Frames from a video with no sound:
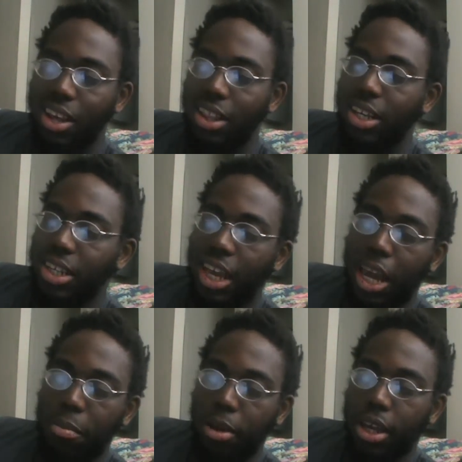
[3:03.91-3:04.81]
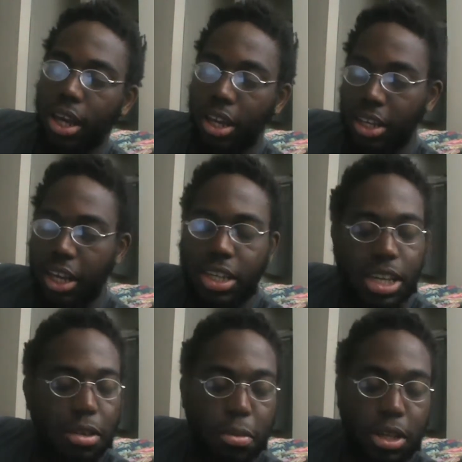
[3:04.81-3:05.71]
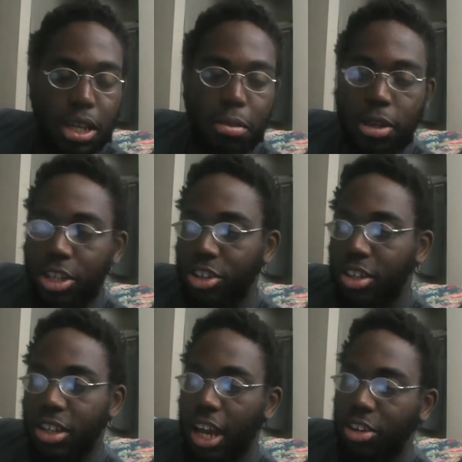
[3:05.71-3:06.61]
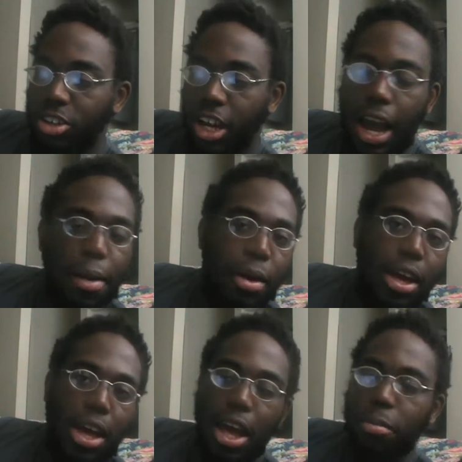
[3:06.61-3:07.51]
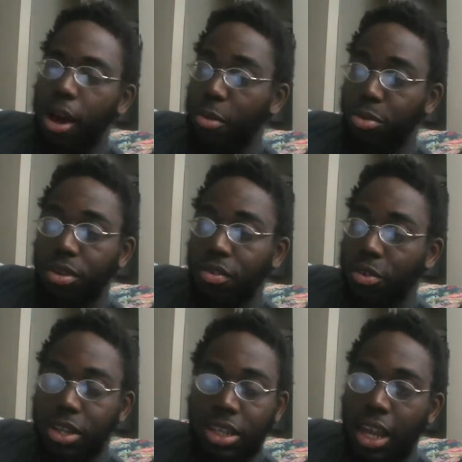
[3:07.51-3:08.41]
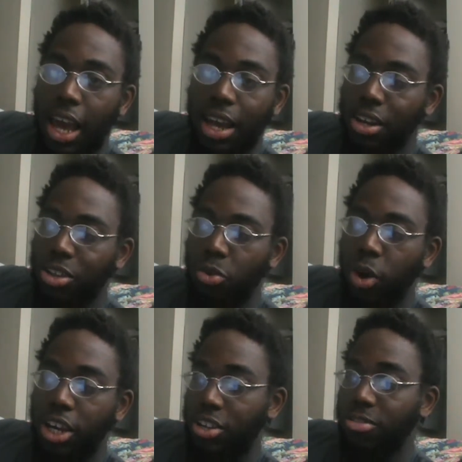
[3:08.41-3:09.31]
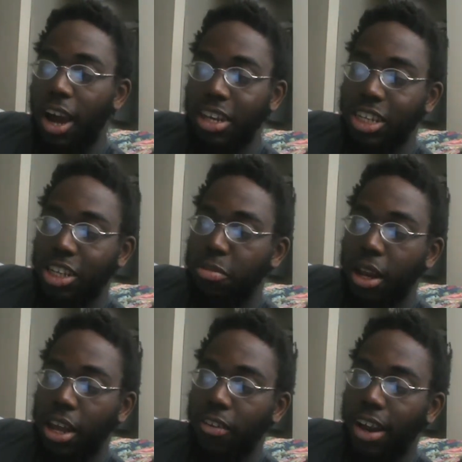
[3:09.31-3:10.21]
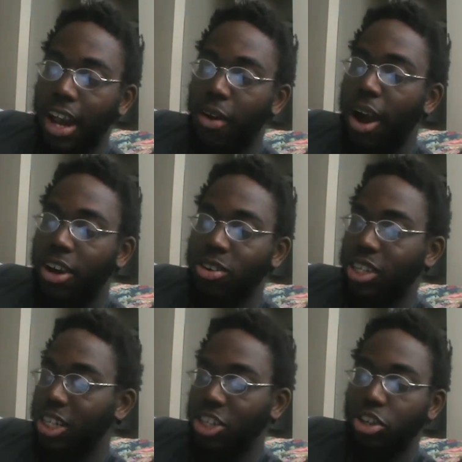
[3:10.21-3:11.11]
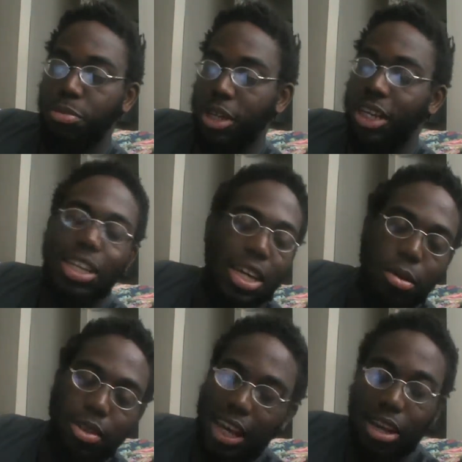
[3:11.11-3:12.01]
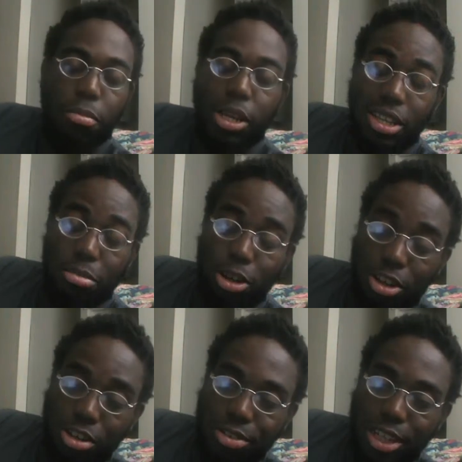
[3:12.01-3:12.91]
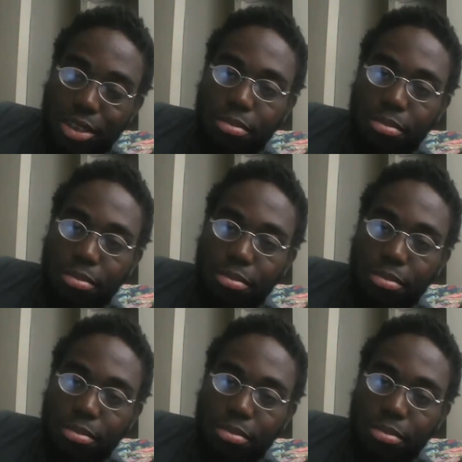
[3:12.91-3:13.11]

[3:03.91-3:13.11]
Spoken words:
This game begins at 10 p.m. Eastern Standard Time, and my preview is that the way Taurasi is playing right now, I don't see too many teams that can beat the Mercury.